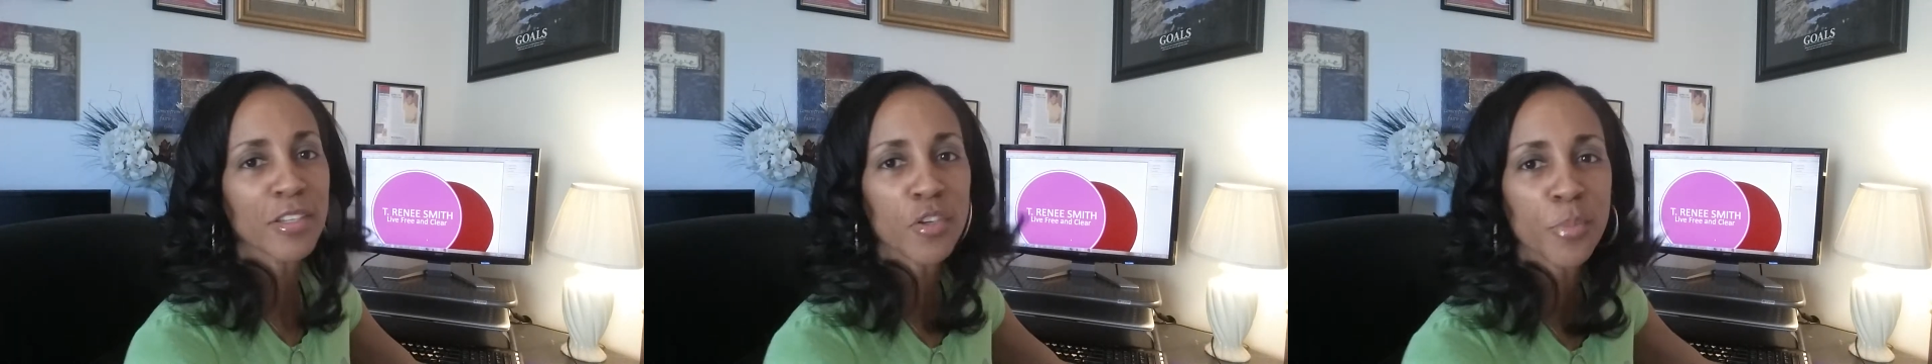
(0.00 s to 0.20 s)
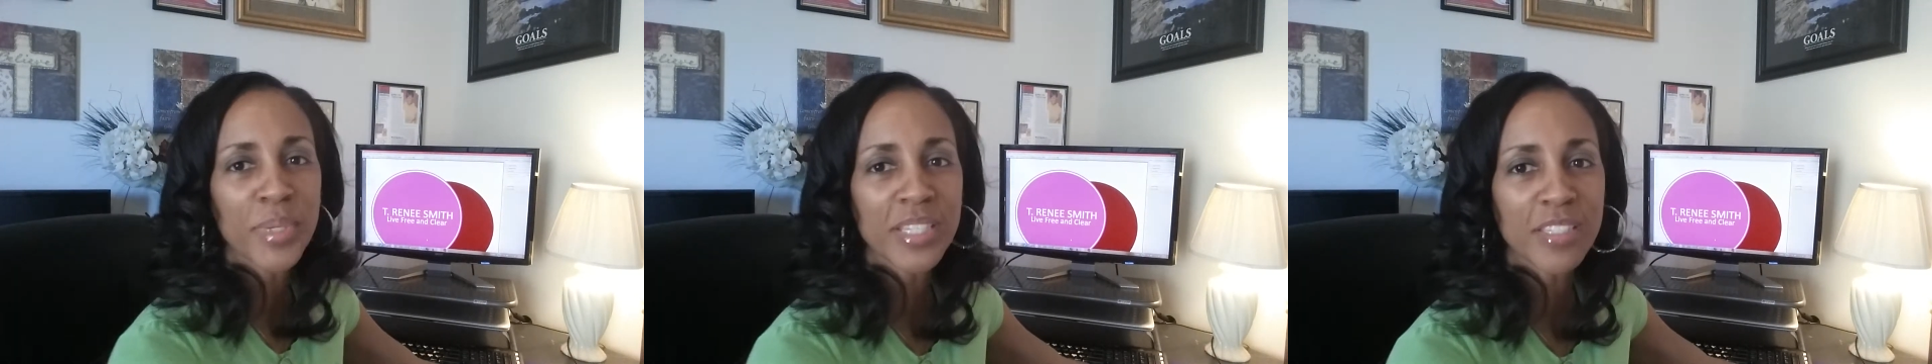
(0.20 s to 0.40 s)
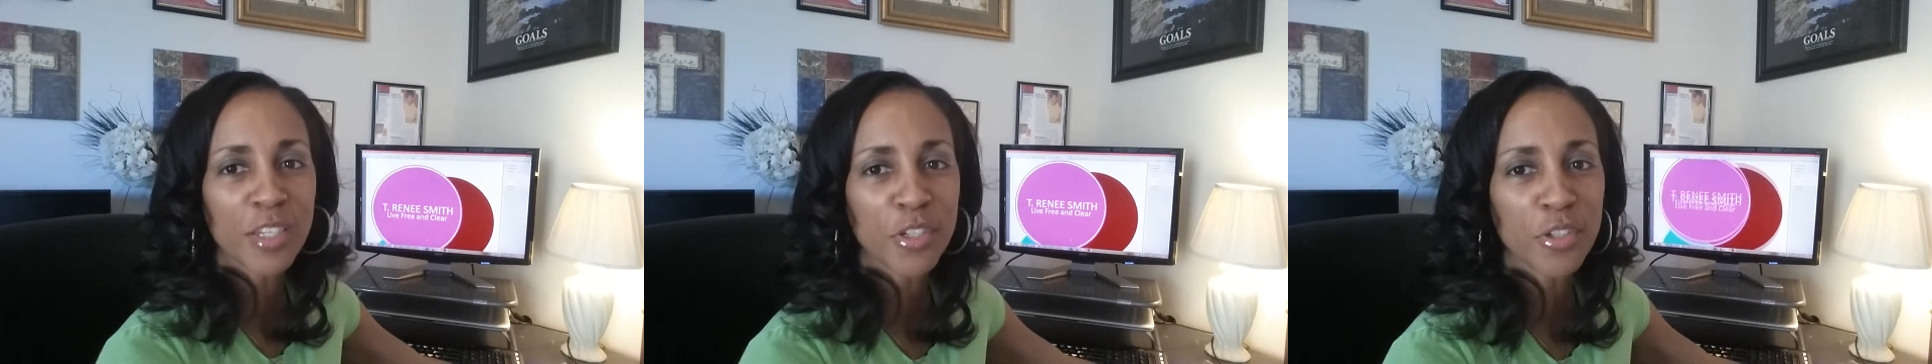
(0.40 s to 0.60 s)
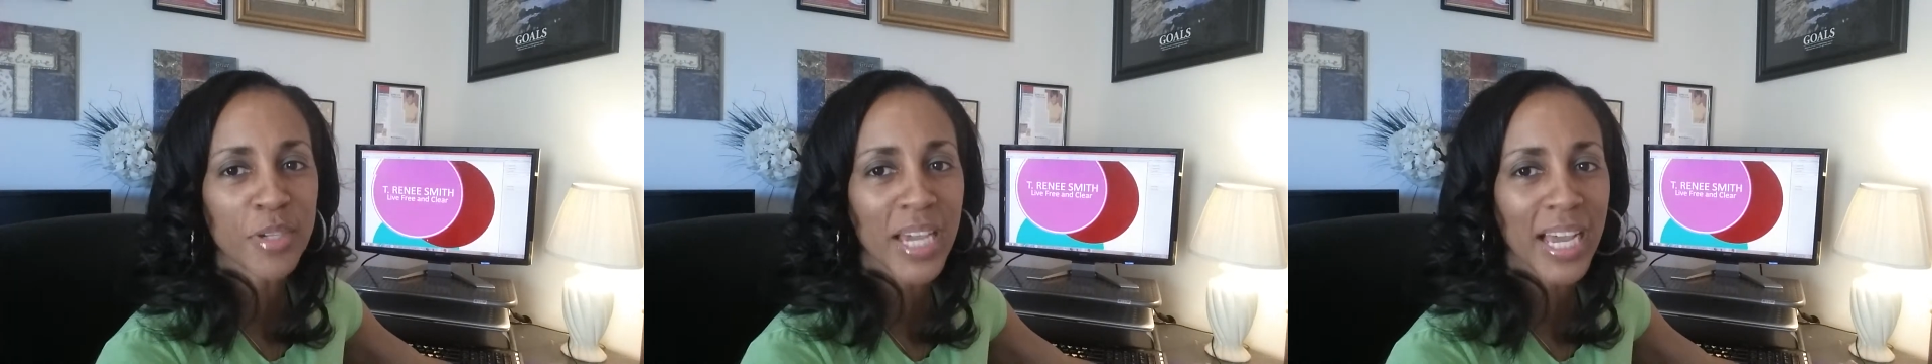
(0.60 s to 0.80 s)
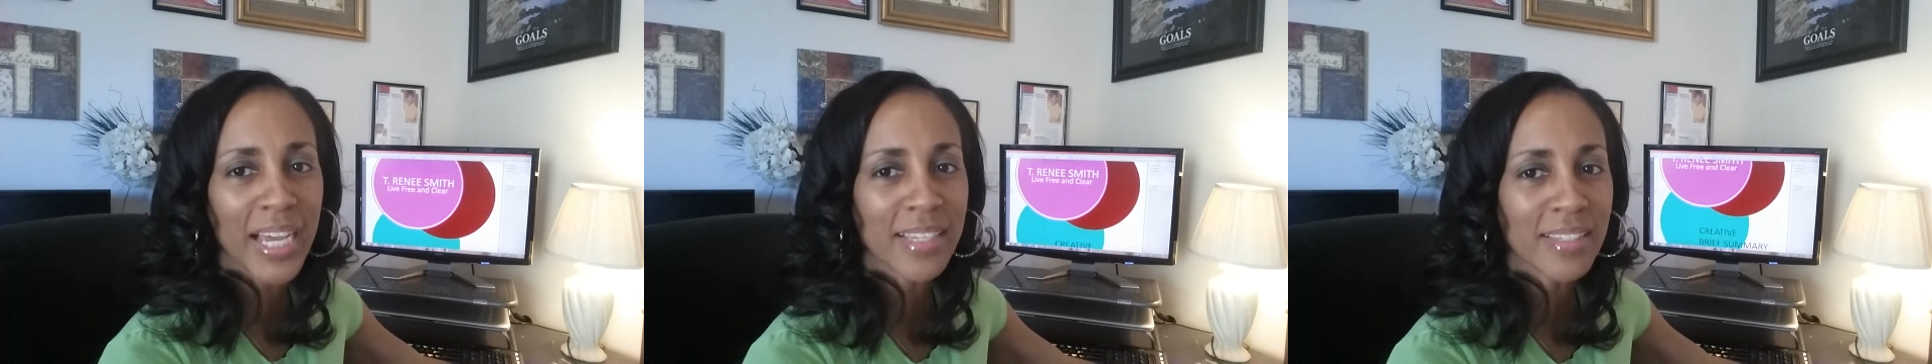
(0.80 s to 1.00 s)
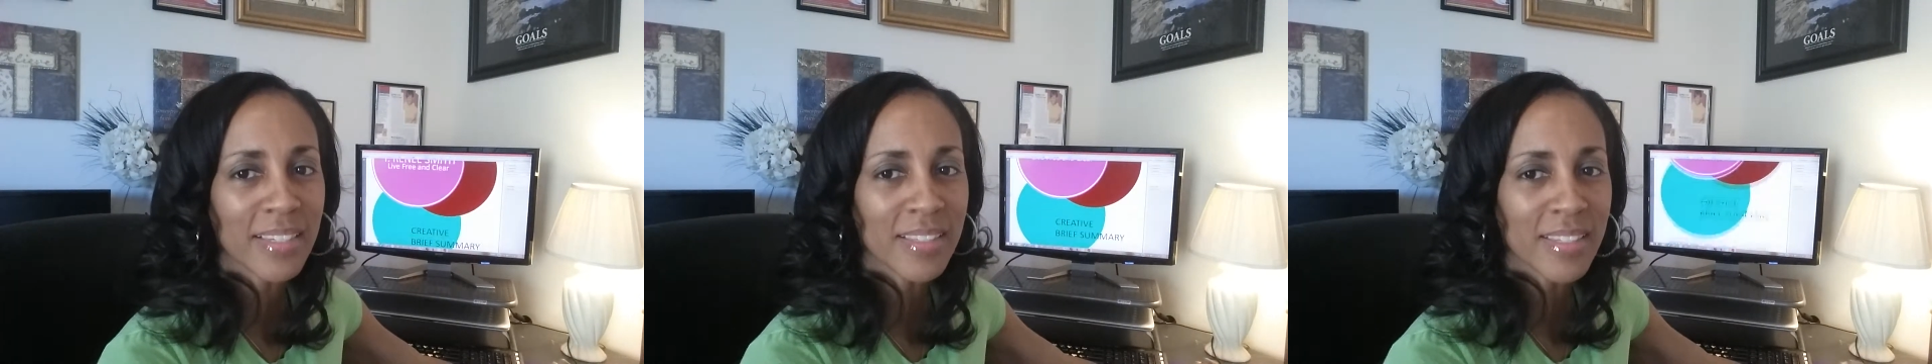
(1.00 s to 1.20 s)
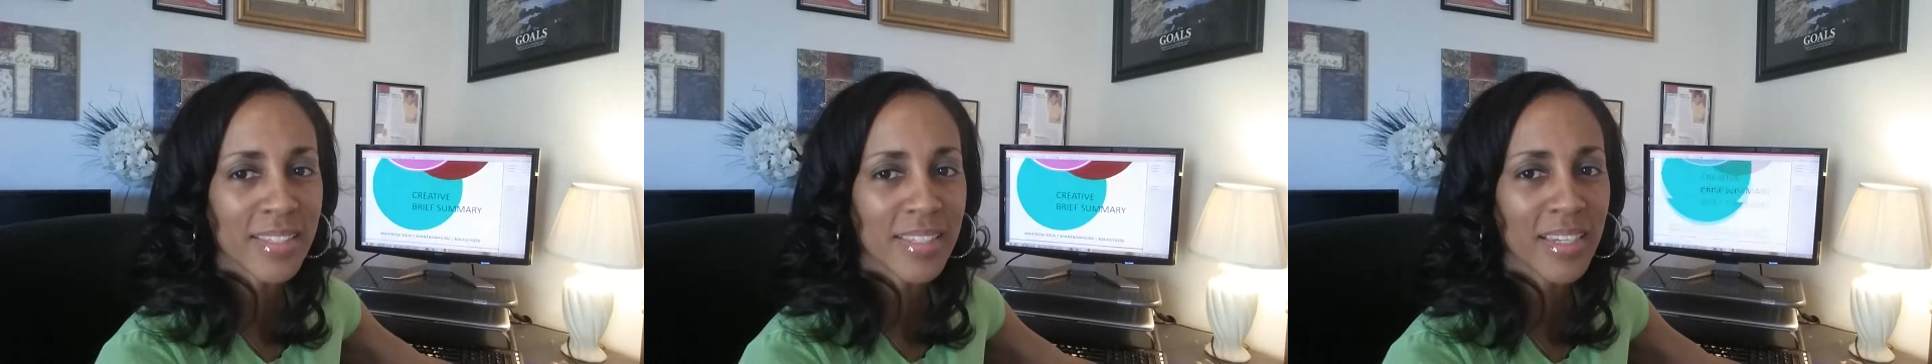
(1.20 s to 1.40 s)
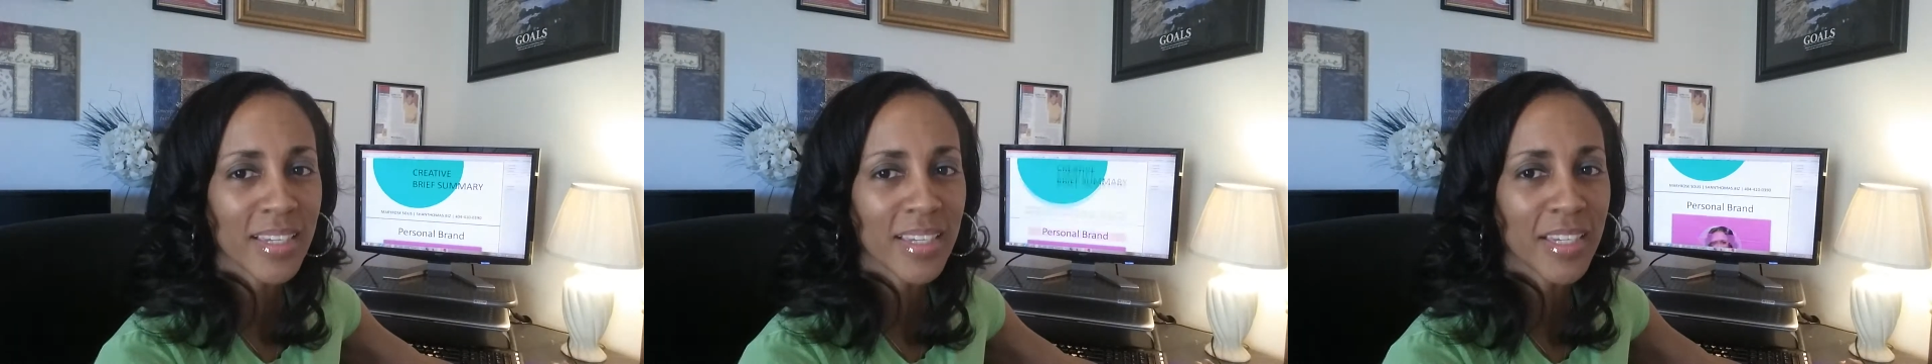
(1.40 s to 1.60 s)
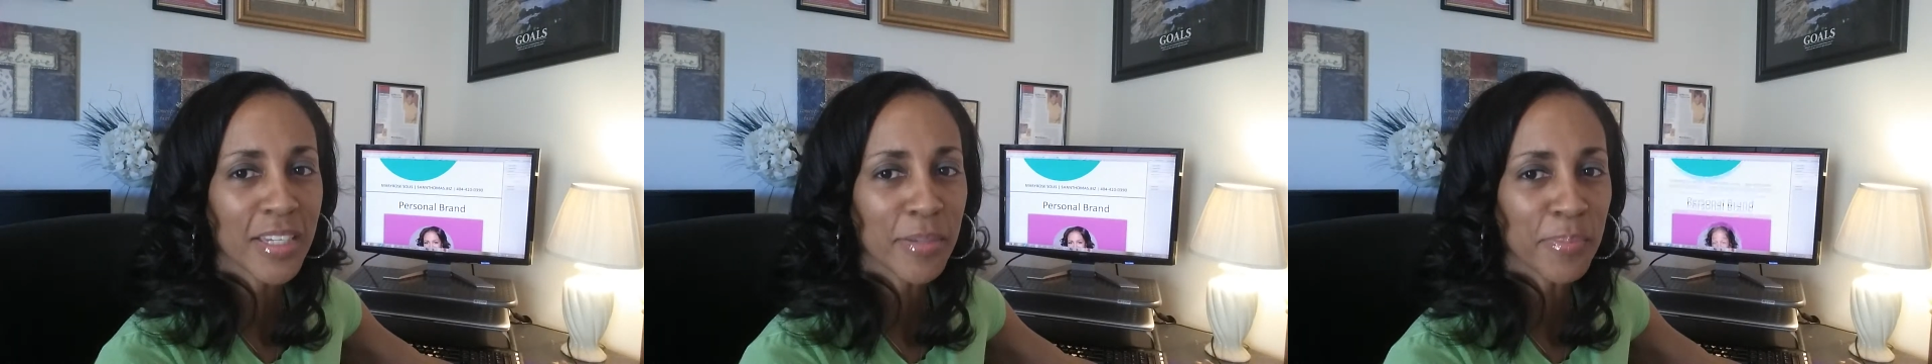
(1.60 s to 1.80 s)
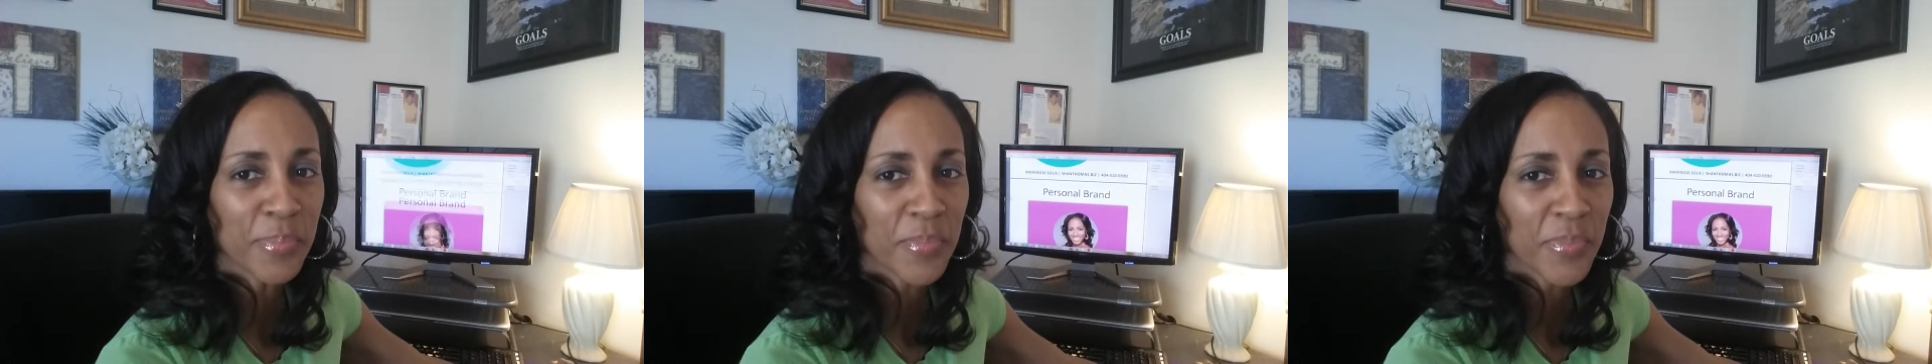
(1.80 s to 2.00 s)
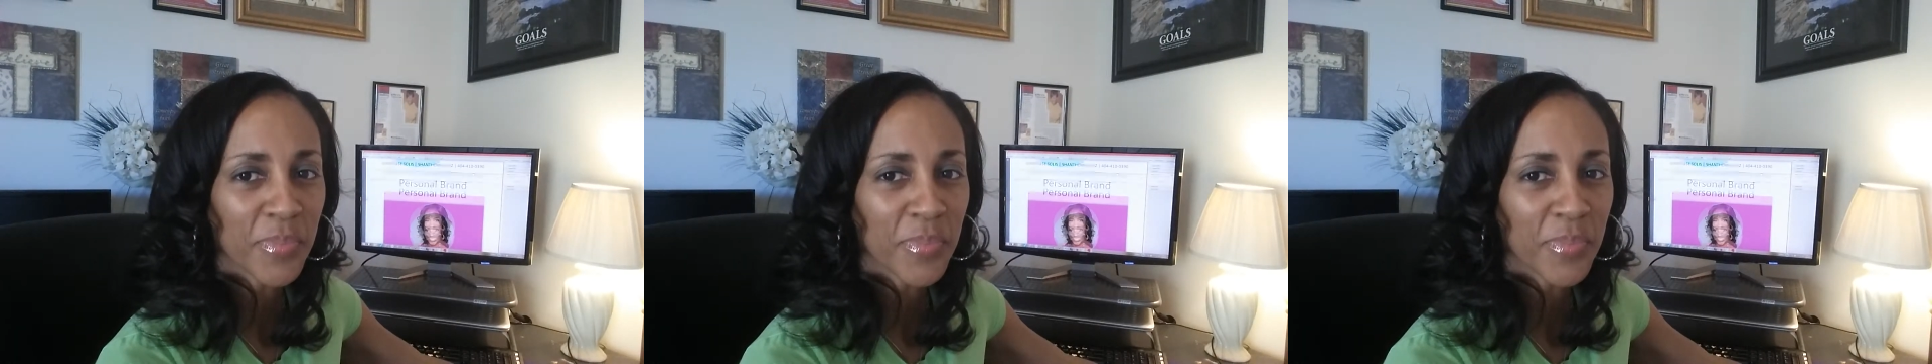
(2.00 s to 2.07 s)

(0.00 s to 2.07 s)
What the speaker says: little bit so you guys can see.